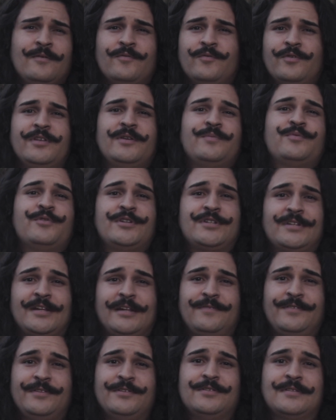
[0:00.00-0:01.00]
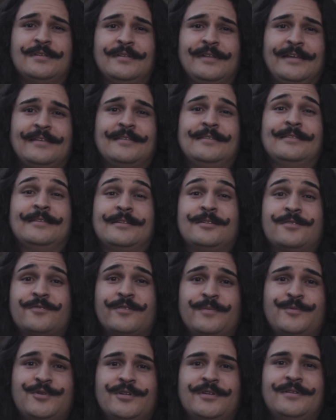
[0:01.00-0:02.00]
Really appreciate it if you use the link in the
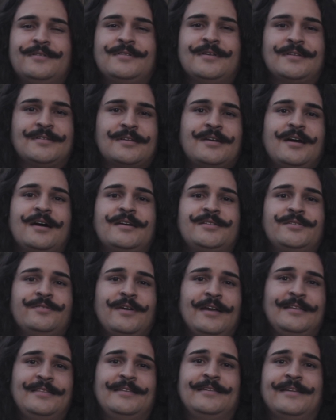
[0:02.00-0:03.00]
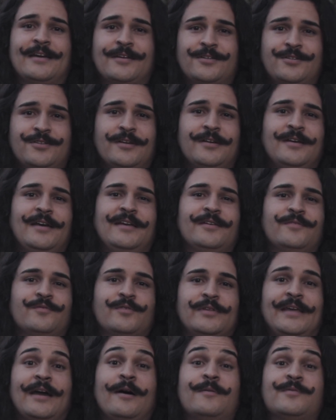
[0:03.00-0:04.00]
description. It doesn't cost you anything extra, and it
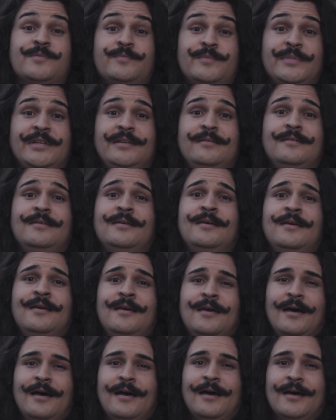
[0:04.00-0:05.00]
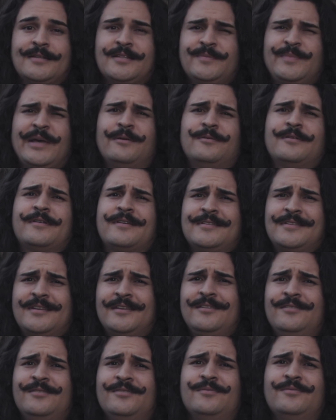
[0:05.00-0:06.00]
really helps me to be able to
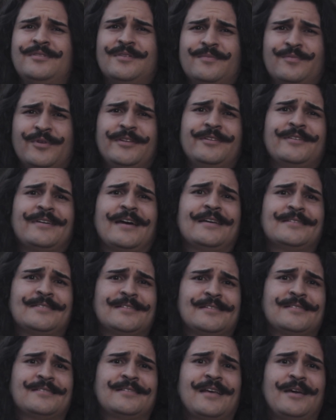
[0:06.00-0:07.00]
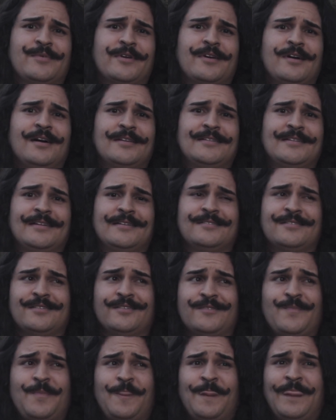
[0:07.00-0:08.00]
continue to bring you guys this type of content. So
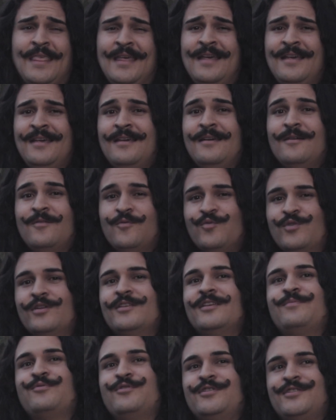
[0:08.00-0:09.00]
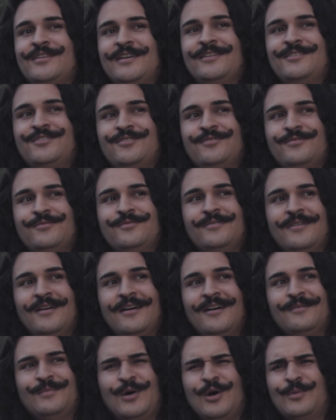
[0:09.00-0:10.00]
really appreciate you.
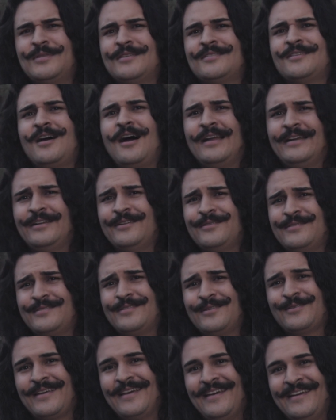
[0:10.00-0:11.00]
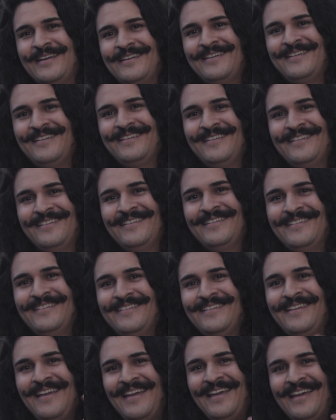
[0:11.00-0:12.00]
Hope this audio is okay,
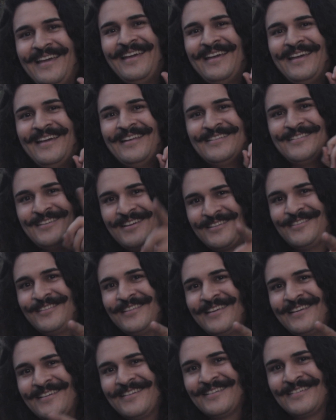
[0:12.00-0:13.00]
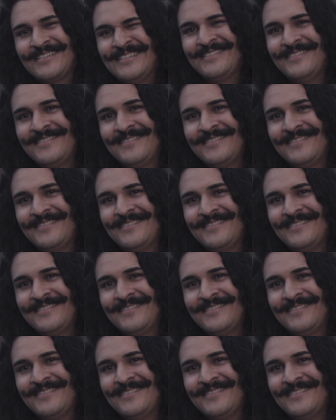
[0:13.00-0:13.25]
and talk to you later.